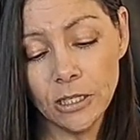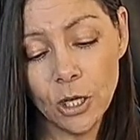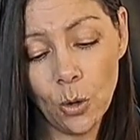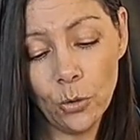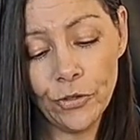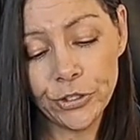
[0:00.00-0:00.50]

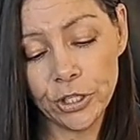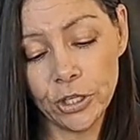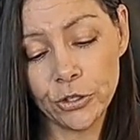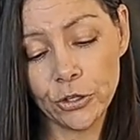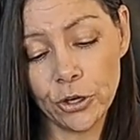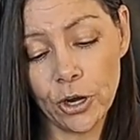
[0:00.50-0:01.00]
Know this
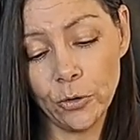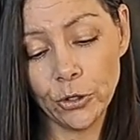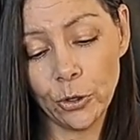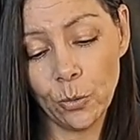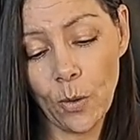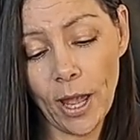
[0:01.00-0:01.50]
didn't turn out
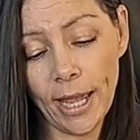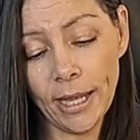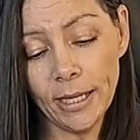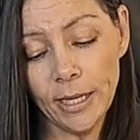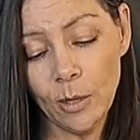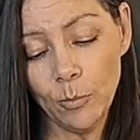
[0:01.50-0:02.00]
your
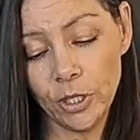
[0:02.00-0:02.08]
way,